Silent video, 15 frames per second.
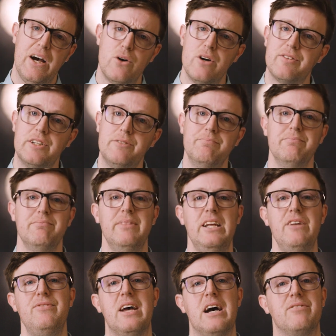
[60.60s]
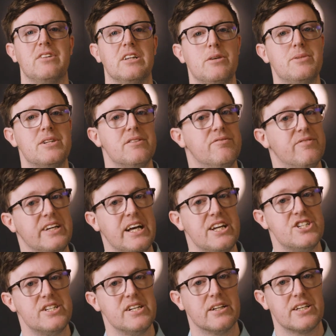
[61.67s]
However, if you have limited
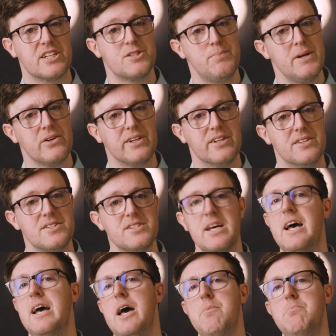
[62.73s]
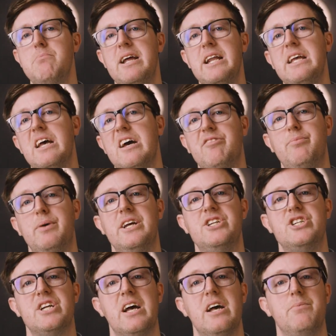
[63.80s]
VHDL experience, many
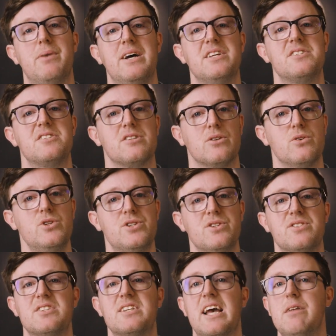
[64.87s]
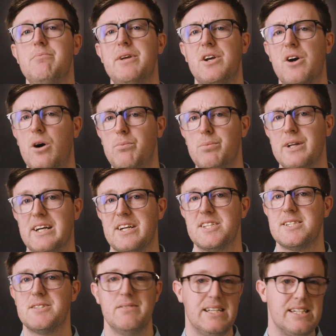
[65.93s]
FPGA based solutions can be
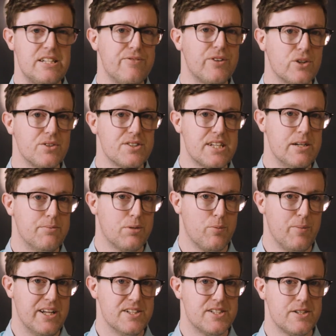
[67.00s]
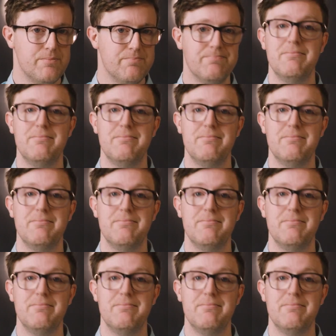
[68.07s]
complex and difficult to implement.